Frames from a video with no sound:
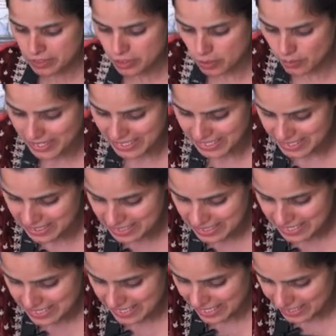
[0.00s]
Go ahead
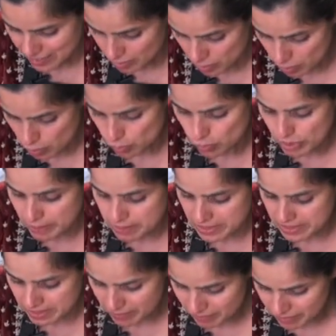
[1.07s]
and
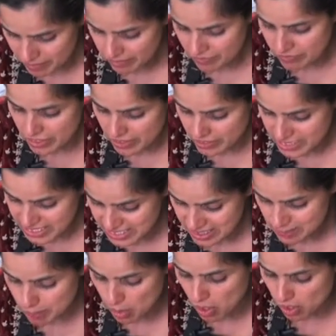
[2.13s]
ribbon them very
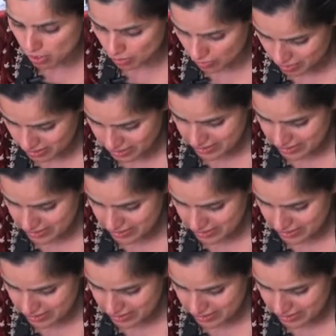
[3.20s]
small.